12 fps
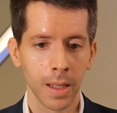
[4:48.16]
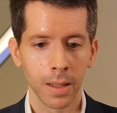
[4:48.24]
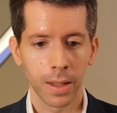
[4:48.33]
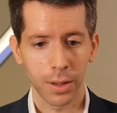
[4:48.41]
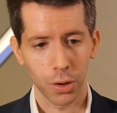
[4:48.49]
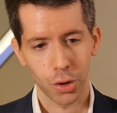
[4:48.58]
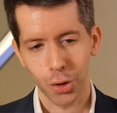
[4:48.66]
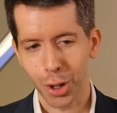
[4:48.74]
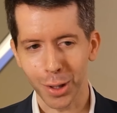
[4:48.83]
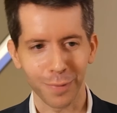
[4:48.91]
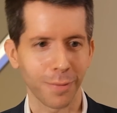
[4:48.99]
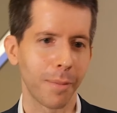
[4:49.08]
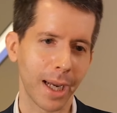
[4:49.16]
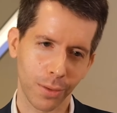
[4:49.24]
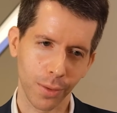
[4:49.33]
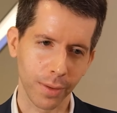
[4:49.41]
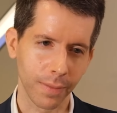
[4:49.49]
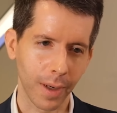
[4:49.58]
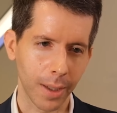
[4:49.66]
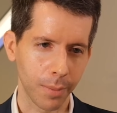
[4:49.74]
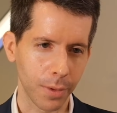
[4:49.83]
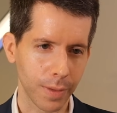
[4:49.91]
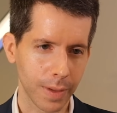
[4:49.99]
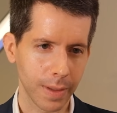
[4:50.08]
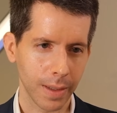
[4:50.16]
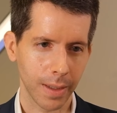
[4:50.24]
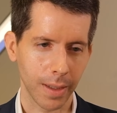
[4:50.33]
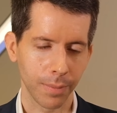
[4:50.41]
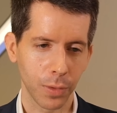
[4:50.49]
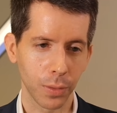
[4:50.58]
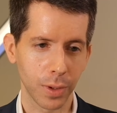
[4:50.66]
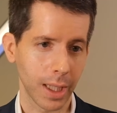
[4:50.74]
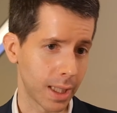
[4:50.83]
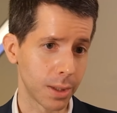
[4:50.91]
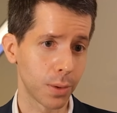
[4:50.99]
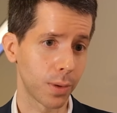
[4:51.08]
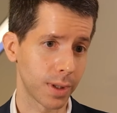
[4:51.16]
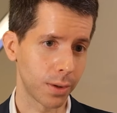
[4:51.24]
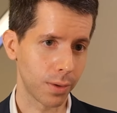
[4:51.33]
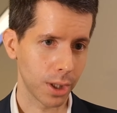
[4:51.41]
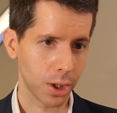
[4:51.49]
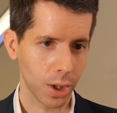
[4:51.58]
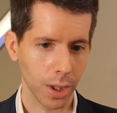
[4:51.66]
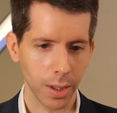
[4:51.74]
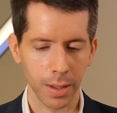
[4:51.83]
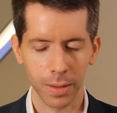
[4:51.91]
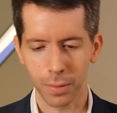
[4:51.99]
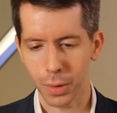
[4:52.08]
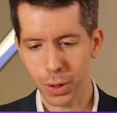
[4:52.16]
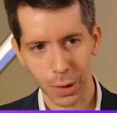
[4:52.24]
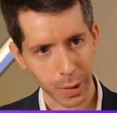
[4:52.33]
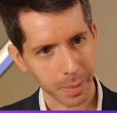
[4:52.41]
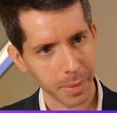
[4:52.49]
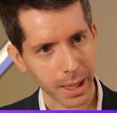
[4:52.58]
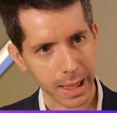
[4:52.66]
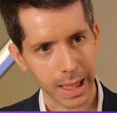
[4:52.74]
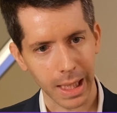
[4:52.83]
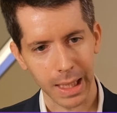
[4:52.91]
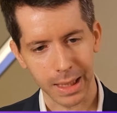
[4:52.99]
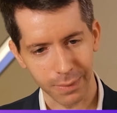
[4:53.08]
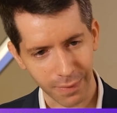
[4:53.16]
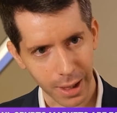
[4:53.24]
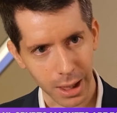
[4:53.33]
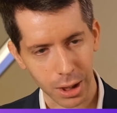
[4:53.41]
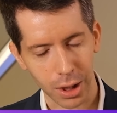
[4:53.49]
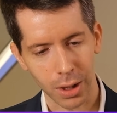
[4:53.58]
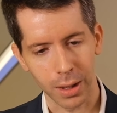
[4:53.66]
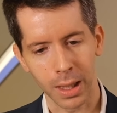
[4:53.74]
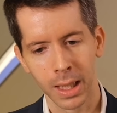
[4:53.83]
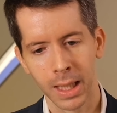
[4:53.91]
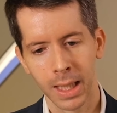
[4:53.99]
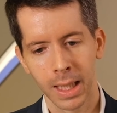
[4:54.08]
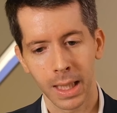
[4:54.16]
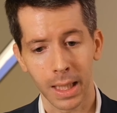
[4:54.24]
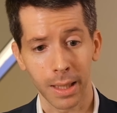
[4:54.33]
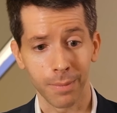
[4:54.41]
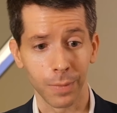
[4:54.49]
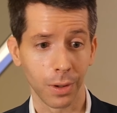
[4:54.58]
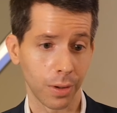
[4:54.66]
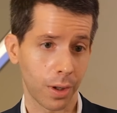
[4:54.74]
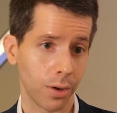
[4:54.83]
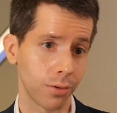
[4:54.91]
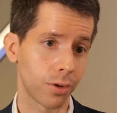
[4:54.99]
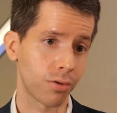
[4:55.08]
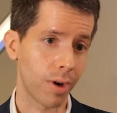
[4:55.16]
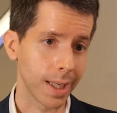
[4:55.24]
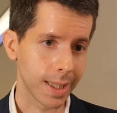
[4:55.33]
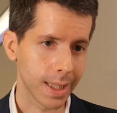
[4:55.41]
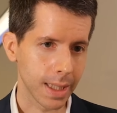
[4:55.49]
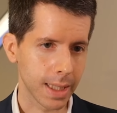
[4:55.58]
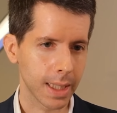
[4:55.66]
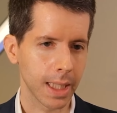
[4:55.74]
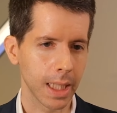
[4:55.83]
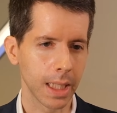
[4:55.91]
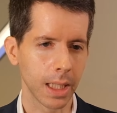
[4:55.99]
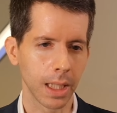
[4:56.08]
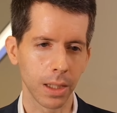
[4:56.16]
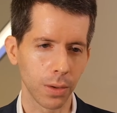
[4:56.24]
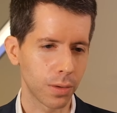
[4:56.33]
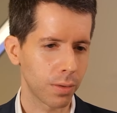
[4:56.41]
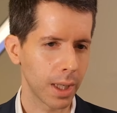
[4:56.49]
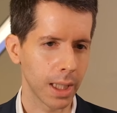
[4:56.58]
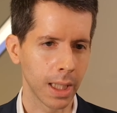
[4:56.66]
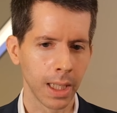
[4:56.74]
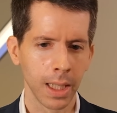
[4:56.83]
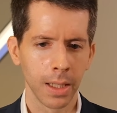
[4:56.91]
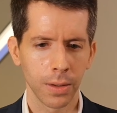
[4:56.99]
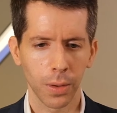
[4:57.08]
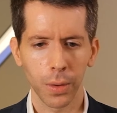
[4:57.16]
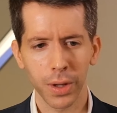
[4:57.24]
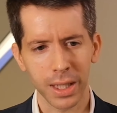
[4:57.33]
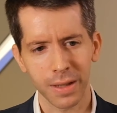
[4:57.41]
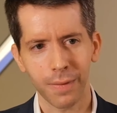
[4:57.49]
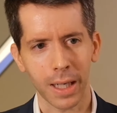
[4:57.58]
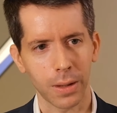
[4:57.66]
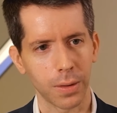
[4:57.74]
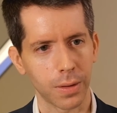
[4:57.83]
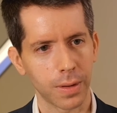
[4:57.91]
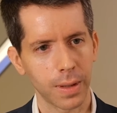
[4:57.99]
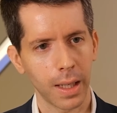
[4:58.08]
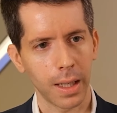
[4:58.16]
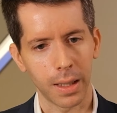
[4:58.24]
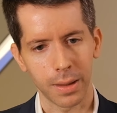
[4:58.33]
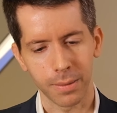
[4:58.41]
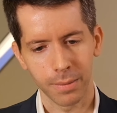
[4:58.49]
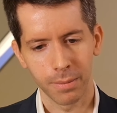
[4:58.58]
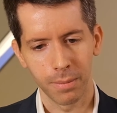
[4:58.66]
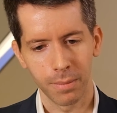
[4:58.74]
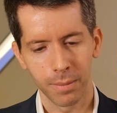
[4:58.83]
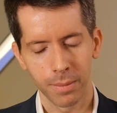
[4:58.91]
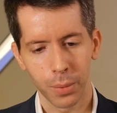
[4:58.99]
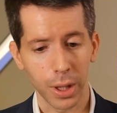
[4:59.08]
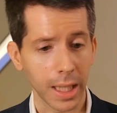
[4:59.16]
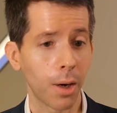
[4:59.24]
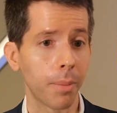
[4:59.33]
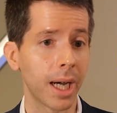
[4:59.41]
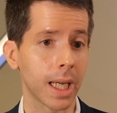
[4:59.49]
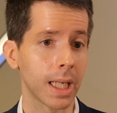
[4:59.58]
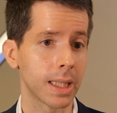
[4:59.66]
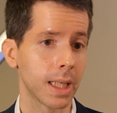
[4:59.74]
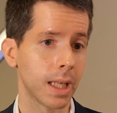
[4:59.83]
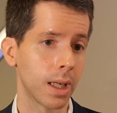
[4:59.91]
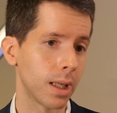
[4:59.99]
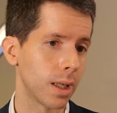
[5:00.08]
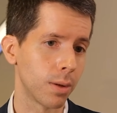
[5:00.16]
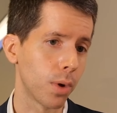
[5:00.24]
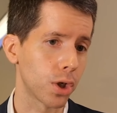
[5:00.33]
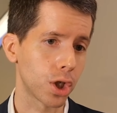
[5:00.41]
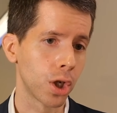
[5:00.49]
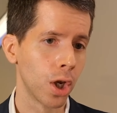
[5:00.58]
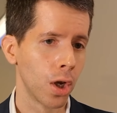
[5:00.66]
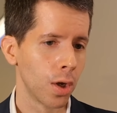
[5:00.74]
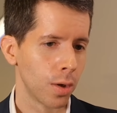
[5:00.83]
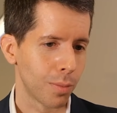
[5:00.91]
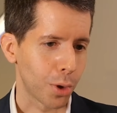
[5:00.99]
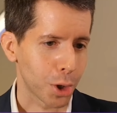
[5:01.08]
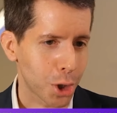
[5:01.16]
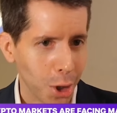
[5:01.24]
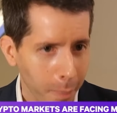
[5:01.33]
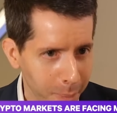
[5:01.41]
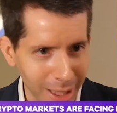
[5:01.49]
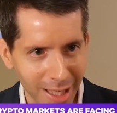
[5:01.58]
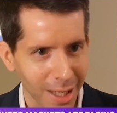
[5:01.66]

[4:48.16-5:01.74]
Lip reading: There's also a lot of macro environment to take into consideration, the stock market, inflation, the current crisis in Ukraine. So all these factors are putting our market in a much more choppy